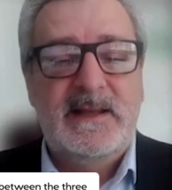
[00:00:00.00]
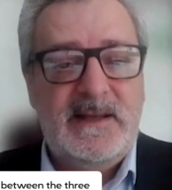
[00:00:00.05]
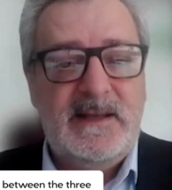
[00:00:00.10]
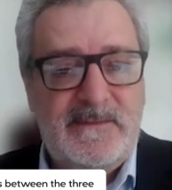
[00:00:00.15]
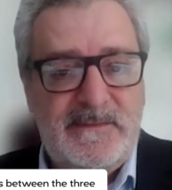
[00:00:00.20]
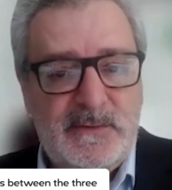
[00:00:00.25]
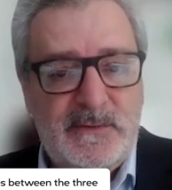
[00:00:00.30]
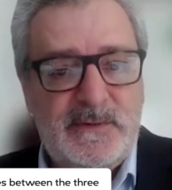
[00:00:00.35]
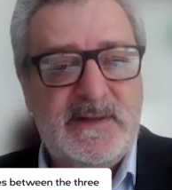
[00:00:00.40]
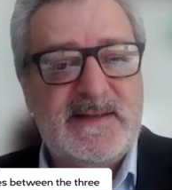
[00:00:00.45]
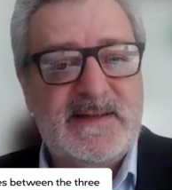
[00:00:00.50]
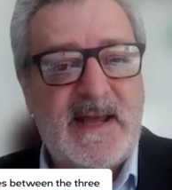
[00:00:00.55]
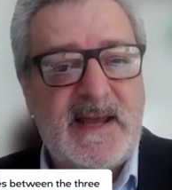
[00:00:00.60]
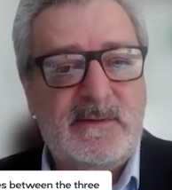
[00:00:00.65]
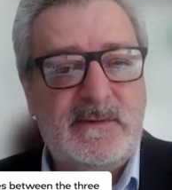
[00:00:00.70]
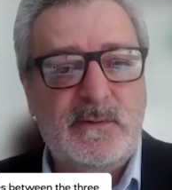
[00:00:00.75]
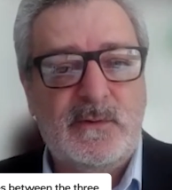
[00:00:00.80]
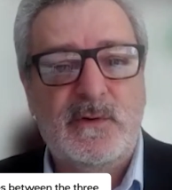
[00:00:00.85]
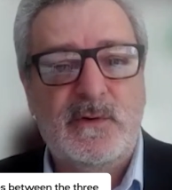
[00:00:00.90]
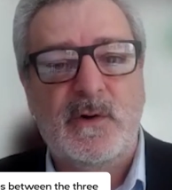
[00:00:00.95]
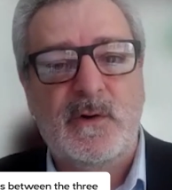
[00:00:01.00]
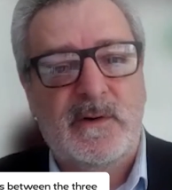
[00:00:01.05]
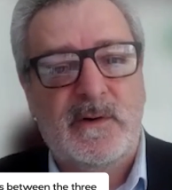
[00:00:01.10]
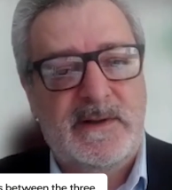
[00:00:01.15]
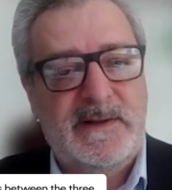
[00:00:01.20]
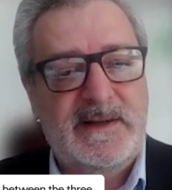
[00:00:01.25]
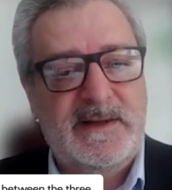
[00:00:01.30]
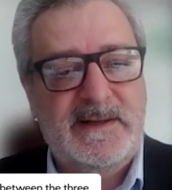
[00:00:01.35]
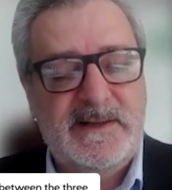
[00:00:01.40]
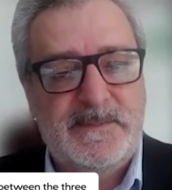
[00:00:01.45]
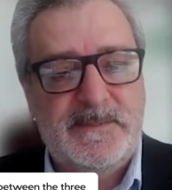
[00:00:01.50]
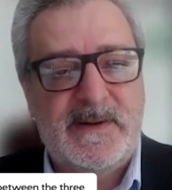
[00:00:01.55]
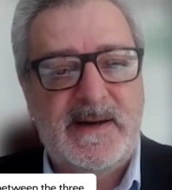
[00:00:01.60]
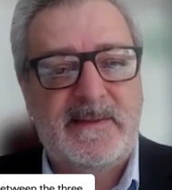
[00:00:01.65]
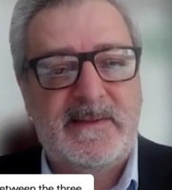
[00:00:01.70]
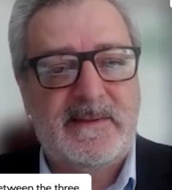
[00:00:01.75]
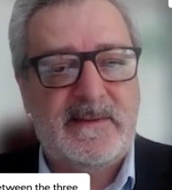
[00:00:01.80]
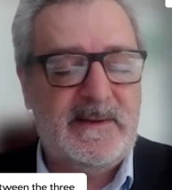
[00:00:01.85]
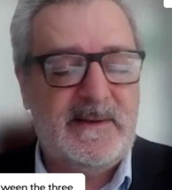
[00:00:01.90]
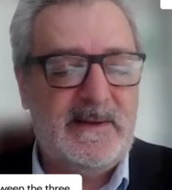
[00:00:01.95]
If you decide to go in the
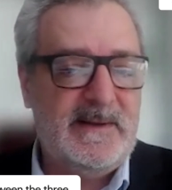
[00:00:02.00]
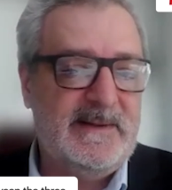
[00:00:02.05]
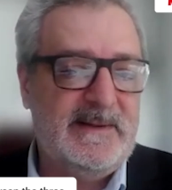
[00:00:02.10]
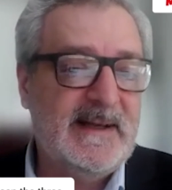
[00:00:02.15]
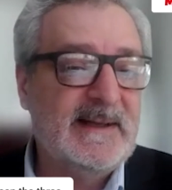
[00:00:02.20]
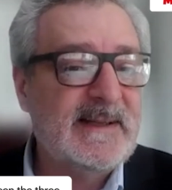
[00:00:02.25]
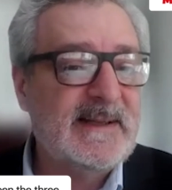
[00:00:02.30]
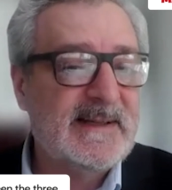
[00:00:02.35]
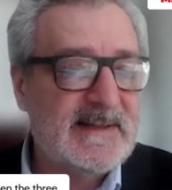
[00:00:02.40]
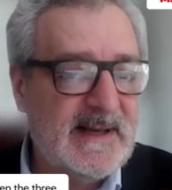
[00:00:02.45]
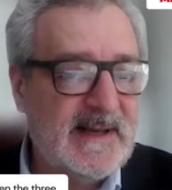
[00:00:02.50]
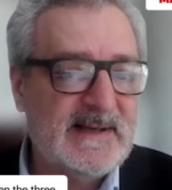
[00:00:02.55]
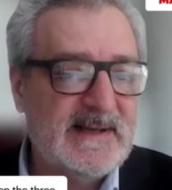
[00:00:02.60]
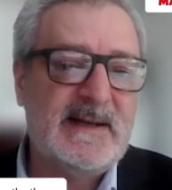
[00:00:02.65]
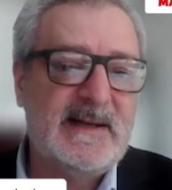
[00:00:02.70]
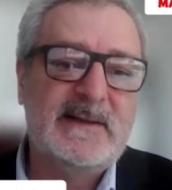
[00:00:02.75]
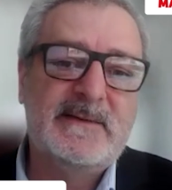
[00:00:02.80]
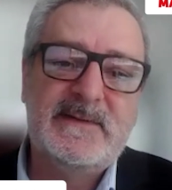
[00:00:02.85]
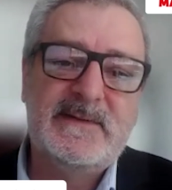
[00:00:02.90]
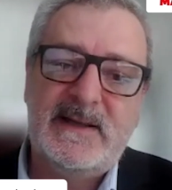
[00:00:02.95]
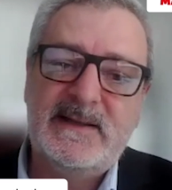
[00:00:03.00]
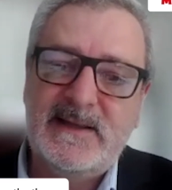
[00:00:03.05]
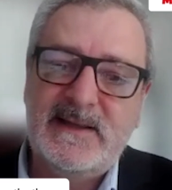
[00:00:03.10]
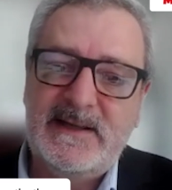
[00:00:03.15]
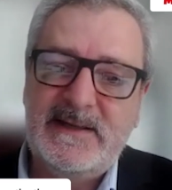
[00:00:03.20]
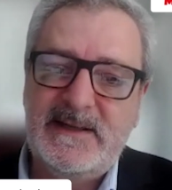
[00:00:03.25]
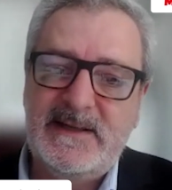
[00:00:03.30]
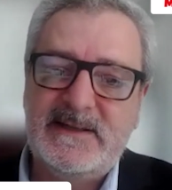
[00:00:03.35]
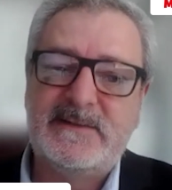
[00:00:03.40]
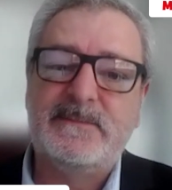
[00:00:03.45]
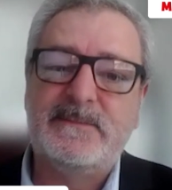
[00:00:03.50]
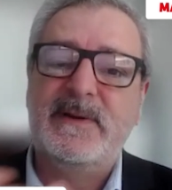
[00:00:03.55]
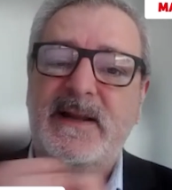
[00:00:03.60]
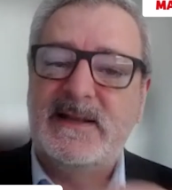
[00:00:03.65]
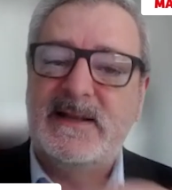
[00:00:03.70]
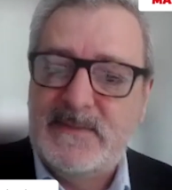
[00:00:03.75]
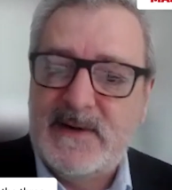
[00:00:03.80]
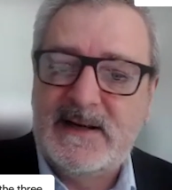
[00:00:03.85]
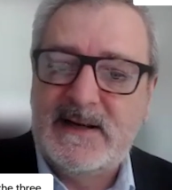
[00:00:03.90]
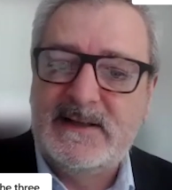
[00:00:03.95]
path data science and artificial intelligence
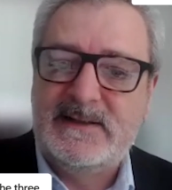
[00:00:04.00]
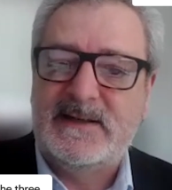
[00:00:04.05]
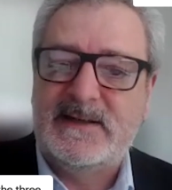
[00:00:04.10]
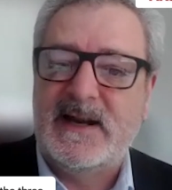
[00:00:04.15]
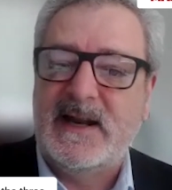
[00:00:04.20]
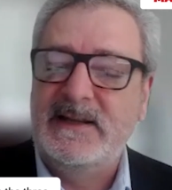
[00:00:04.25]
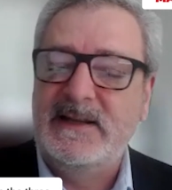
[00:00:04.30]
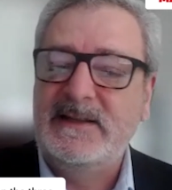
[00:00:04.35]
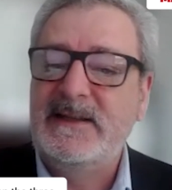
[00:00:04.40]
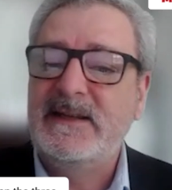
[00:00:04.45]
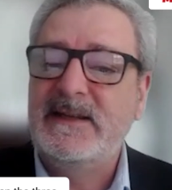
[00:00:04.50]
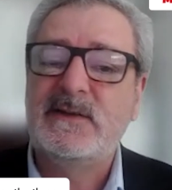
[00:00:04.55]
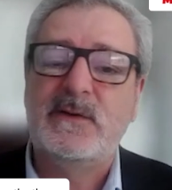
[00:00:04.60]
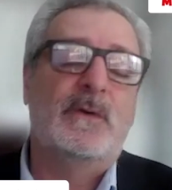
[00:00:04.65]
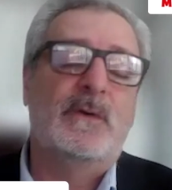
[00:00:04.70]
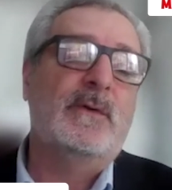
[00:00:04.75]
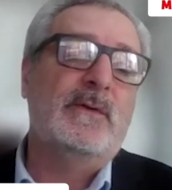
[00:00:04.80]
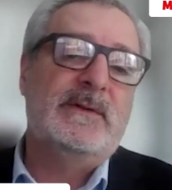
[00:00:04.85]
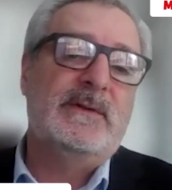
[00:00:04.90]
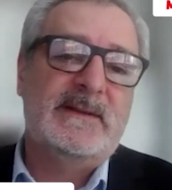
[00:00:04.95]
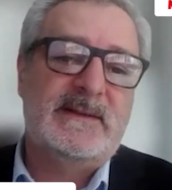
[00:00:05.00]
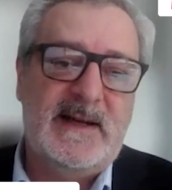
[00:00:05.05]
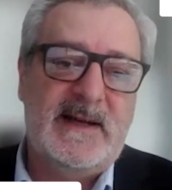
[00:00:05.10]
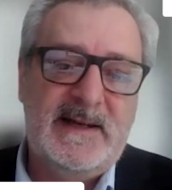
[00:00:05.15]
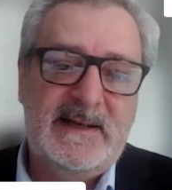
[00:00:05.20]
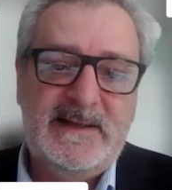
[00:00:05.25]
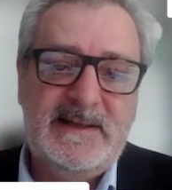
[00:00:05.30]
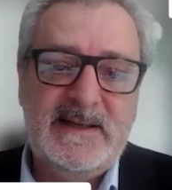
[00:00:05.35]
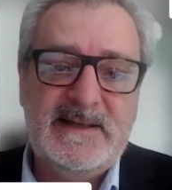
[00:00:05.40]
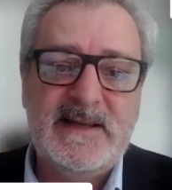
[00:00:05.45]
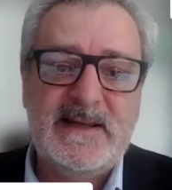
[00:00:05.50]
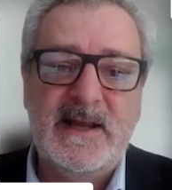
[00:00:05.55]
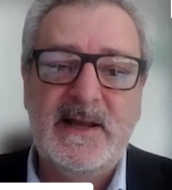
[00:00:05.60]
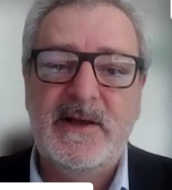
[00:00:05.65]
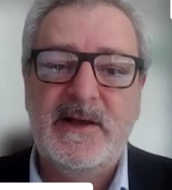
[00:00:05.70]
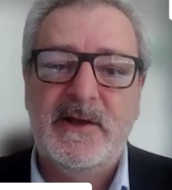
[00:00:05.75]
plus marketing analytics or data analytics,